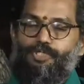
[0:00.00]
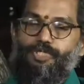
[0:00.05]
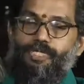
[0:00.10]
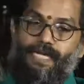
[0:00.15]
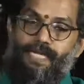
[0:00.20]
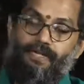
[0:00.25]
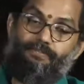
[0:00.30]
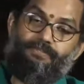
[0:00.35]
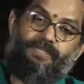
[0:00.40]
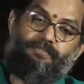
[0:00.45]

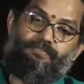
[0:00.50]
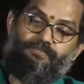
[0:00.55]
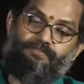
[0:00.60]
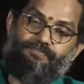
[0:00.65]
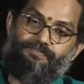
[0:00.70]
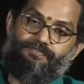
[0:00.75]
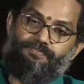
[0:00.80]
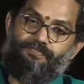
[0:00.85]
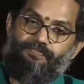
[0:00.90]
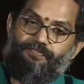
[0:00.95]
help them
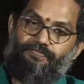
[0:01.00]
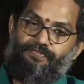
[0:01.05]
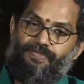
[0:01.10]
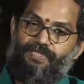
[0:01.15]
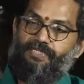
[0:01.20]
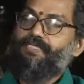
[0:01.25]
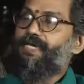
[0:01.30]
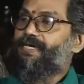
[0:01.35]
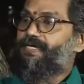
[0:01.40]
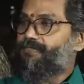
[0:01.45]

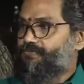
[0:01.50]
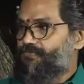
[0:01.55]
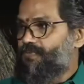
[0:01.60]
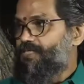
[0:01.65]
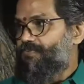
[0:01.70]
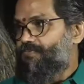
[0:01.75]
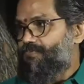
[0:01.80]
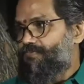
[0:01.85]
that way.